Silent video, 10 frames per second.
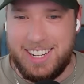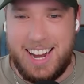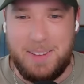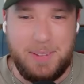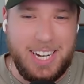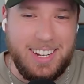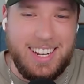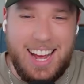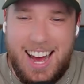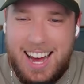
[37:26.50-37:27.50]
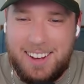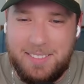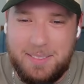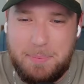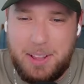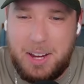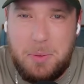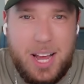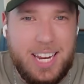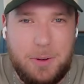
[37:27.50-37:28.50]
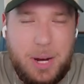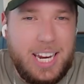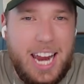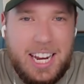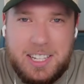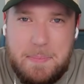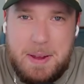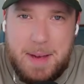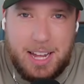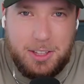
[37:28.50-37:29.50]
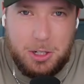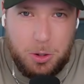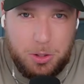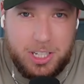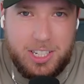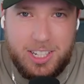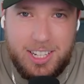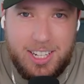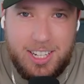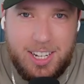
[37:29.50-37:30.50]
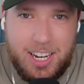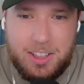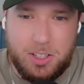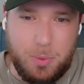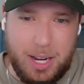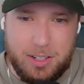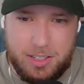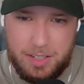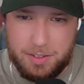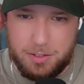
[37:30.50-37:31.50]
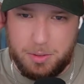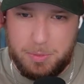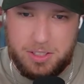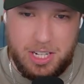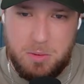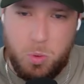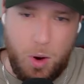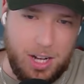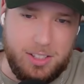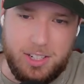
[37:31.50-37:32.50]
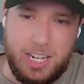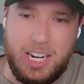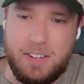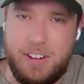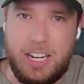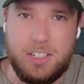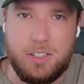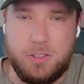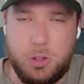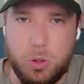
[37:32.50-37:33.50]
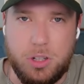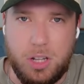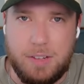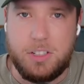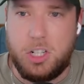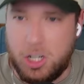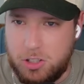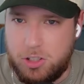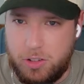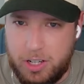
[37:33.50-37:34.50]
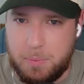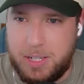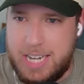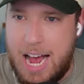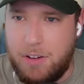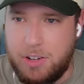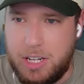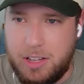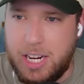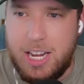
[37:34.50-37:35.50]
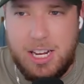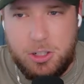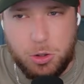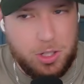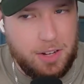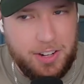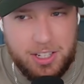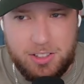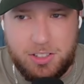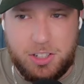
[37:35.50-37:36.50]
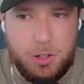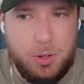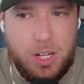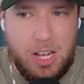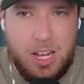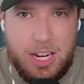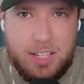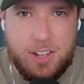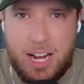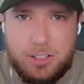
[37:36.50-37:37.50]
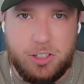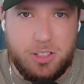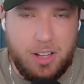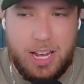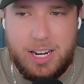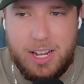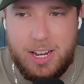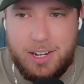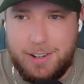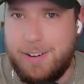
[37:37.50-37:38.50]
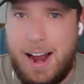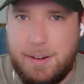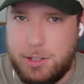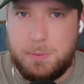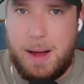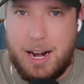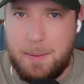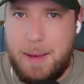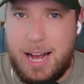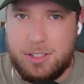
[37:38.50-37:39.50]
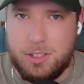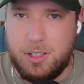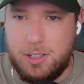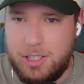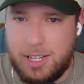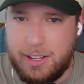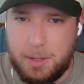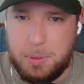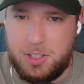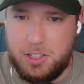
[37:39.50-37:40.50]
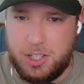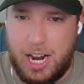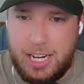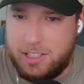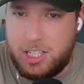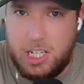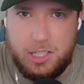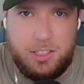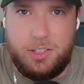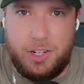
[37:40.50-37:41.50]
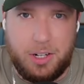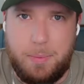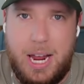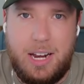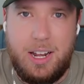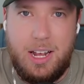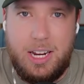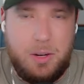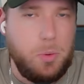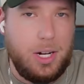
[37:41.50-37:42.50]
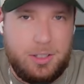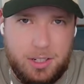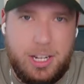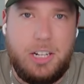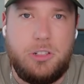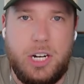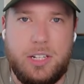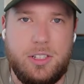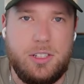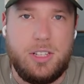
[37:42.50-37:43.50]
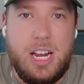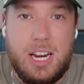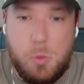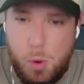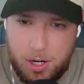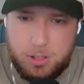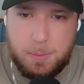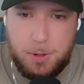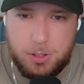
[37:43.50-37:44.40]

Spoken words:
not me. But why can't it be Matthew Golden in this wide receiver room? This team wants to take advantage of Jordan Love's gunslinger mentality. Like, Jordan Love, he doesn't scoot. He's not just like your average pocket passer. He's not like a precision guy. He's a gunslinger, man. He wants to take chances. He wants to push